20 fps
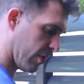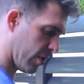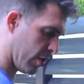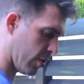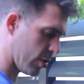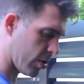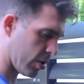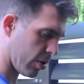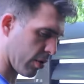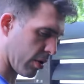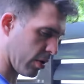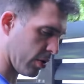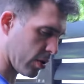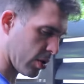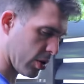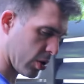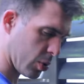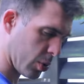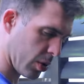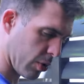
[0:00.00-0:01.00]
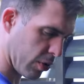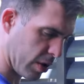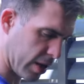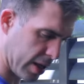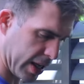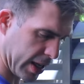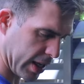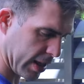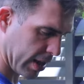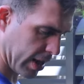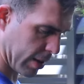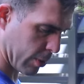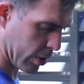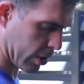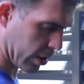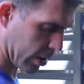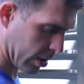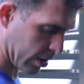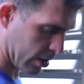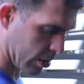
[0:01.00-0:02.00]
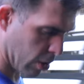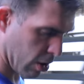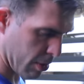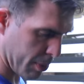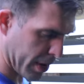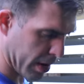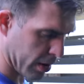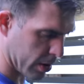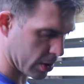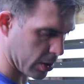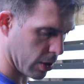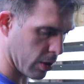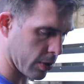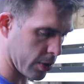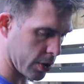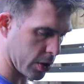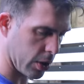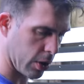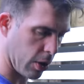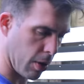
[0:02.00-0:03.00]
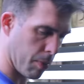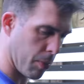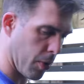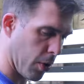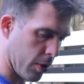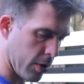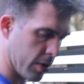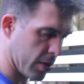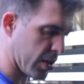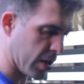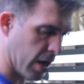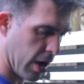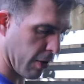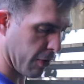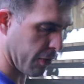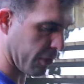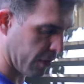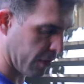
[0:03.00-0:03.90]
if you use your grill. So you just wanna really get in there with a long pair of tongs so you don't burn yourself.